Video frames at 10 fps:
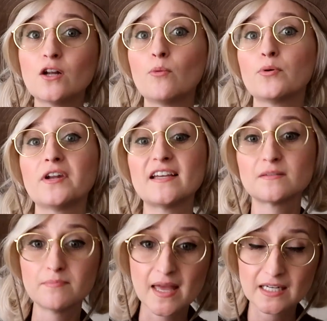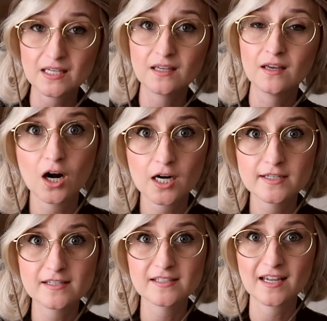I'll put as many
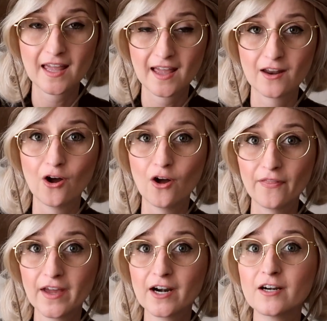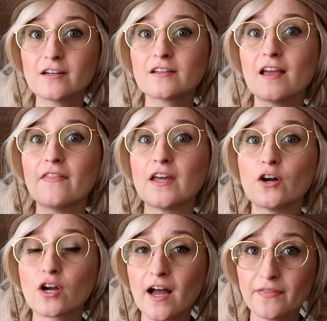cards as I can on there and then
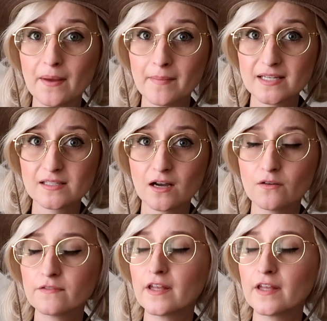I'll cut them myself.